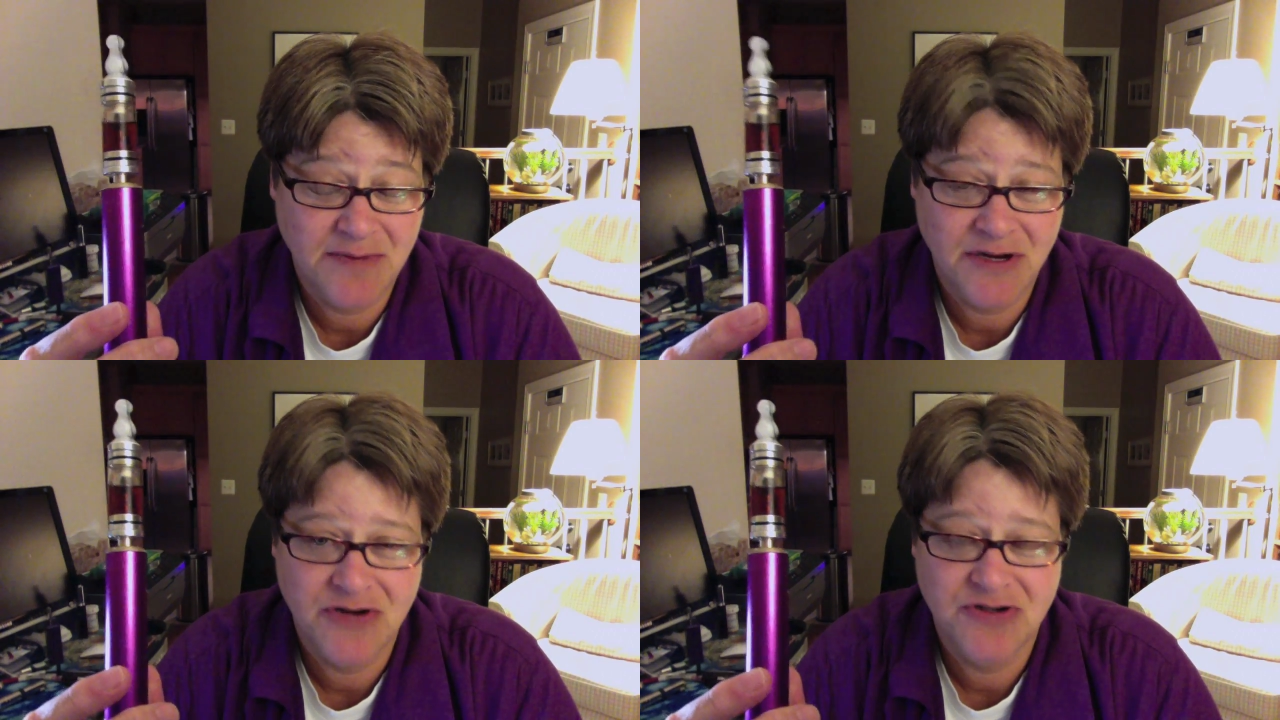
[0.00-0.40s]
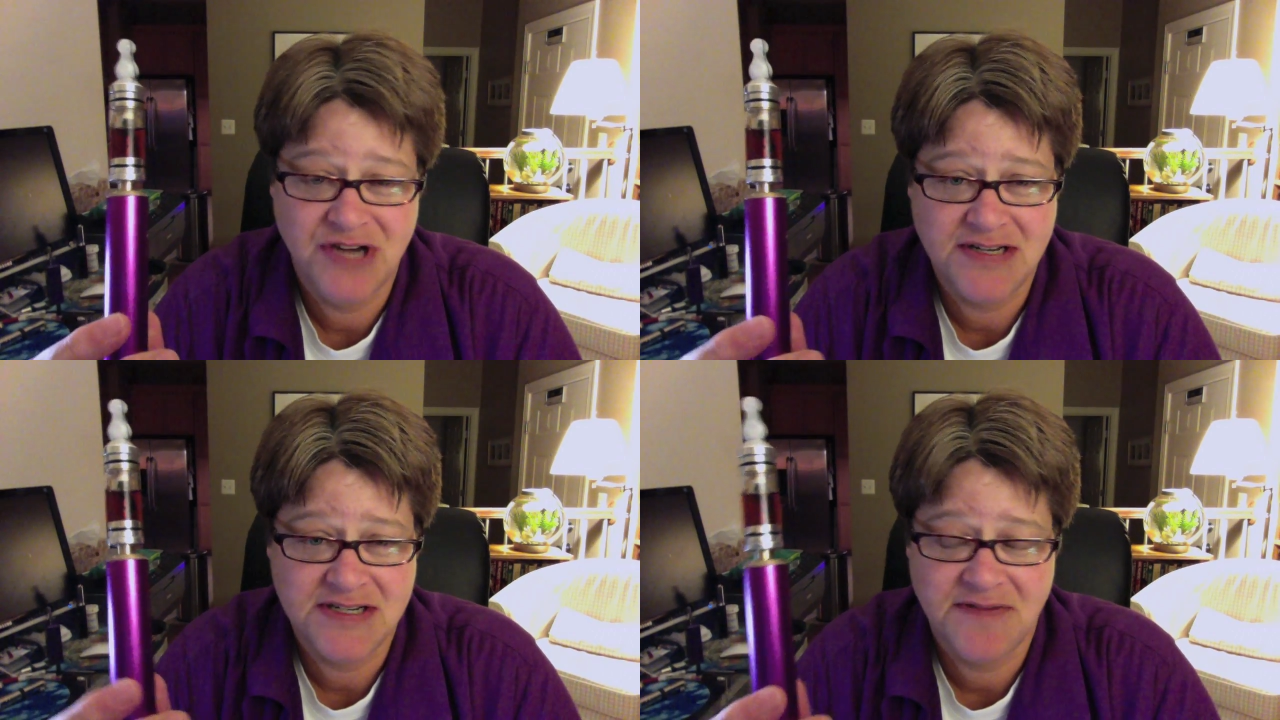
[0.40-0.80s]
but your
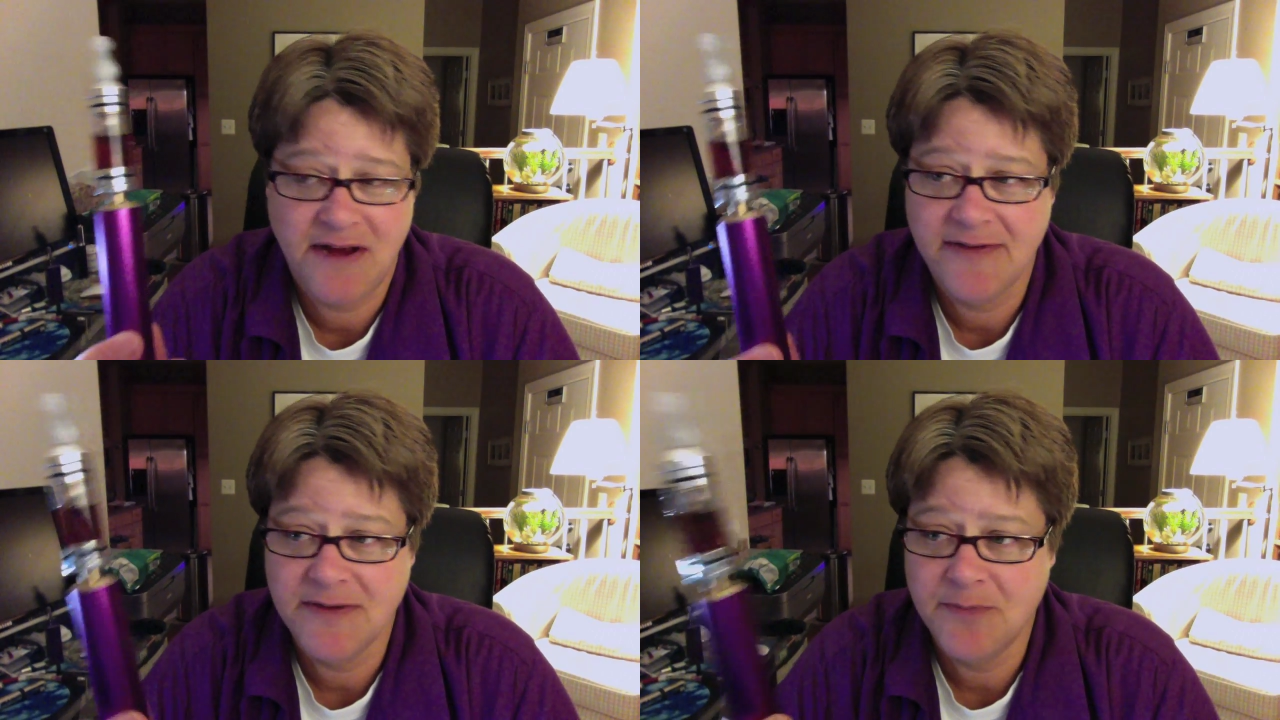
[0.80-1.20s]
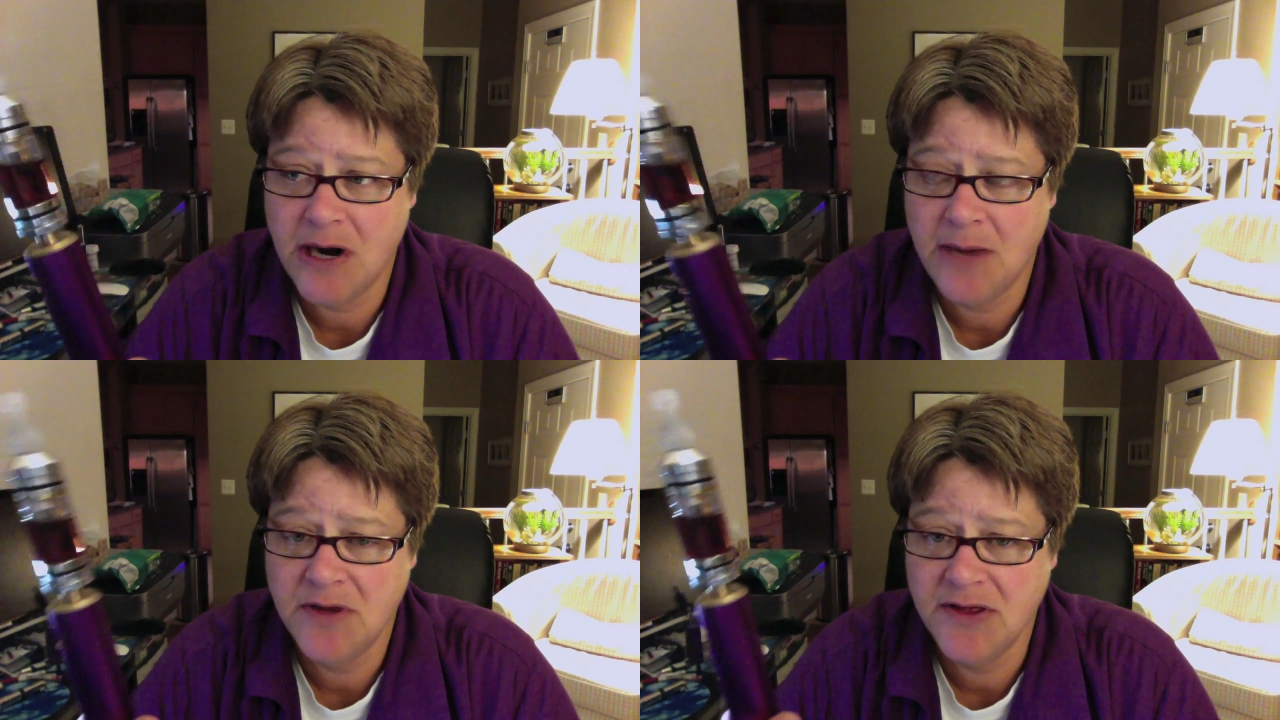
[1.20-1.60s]
chances of having a
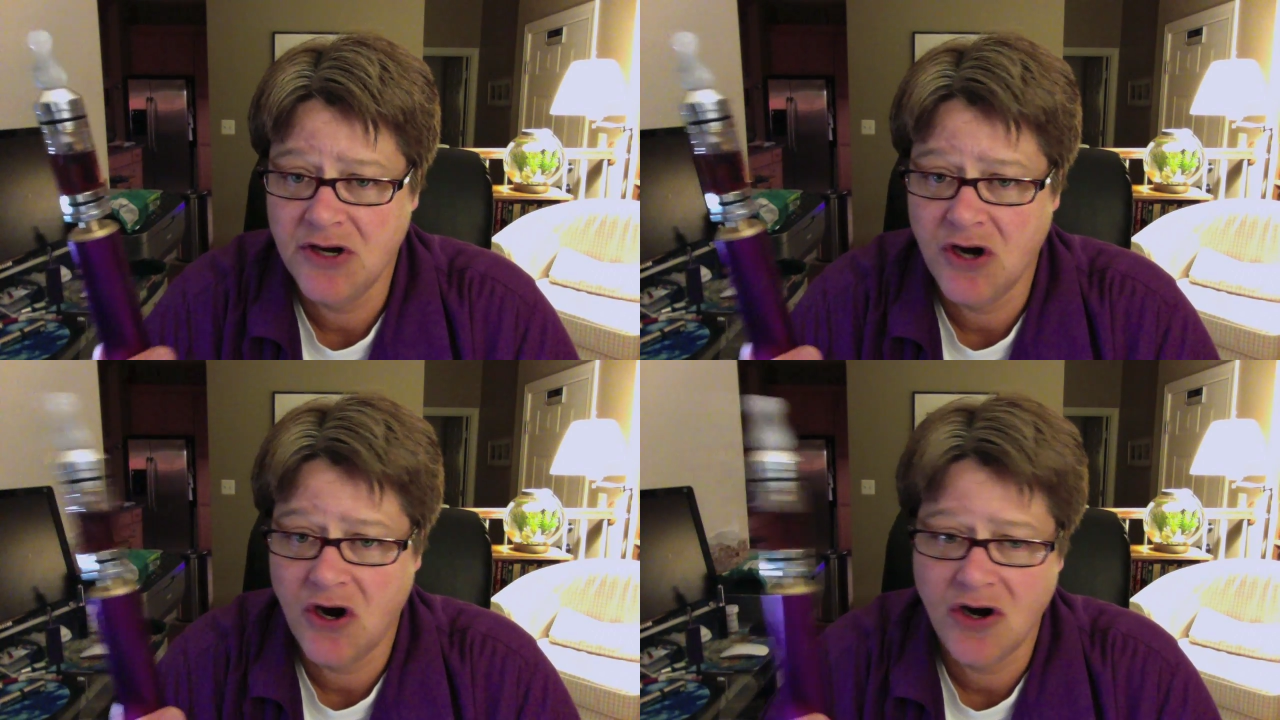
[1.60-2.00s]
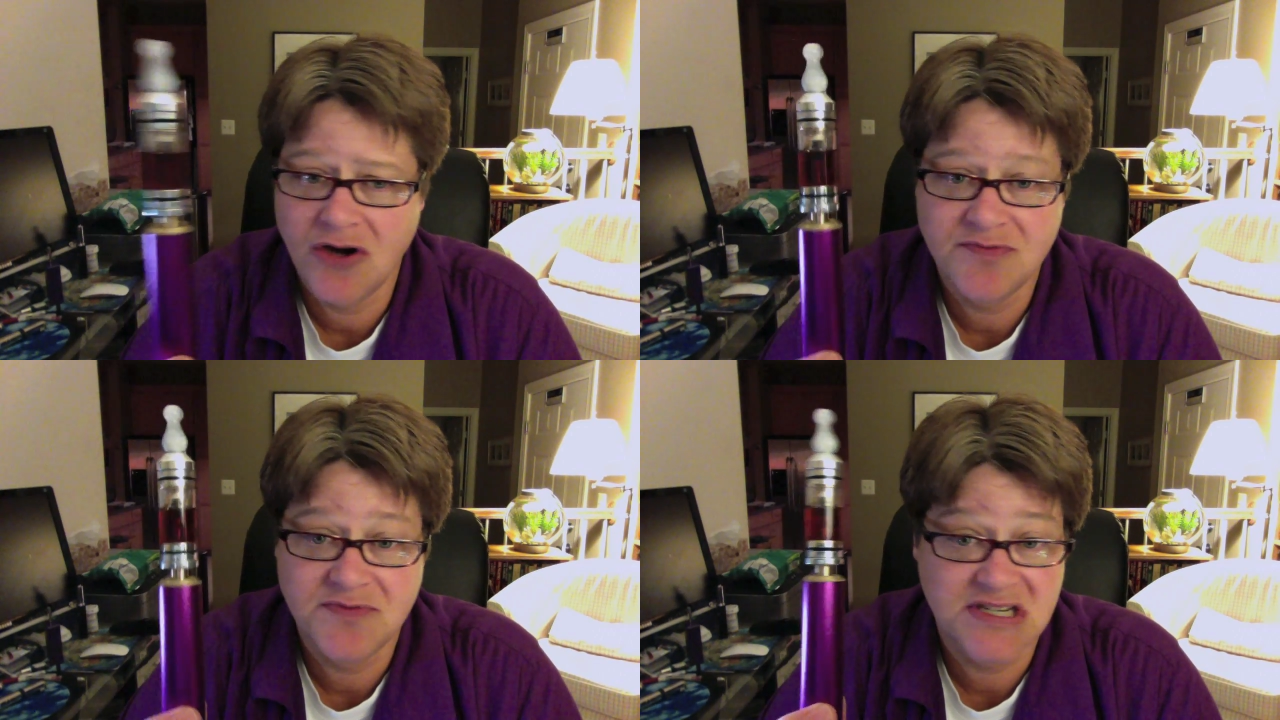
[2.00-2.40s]
problem with it
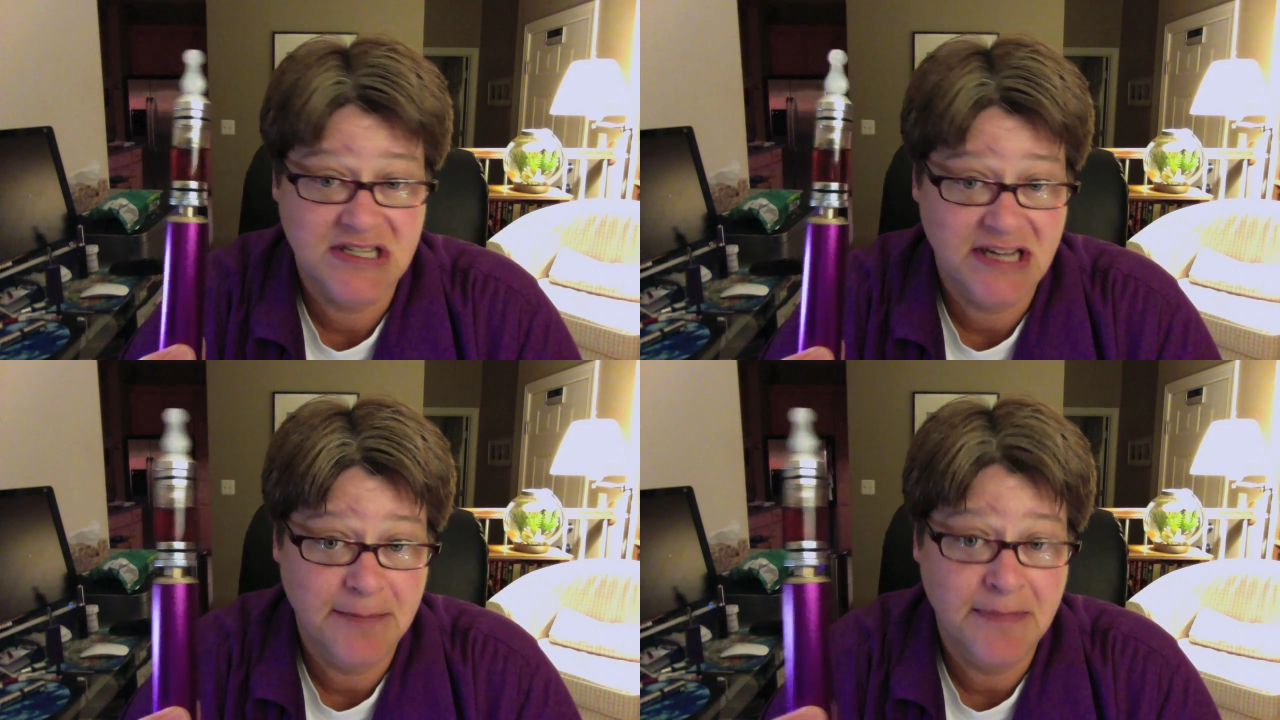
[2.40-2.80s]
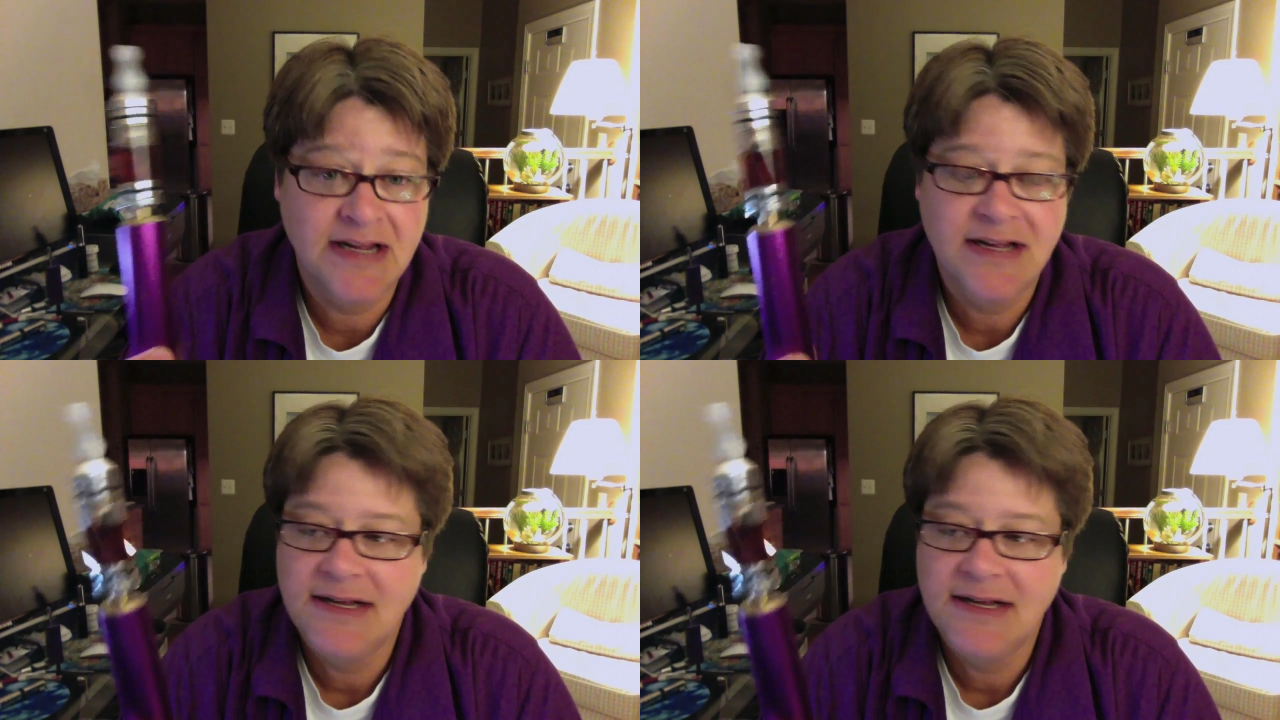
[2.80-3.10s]
are slim.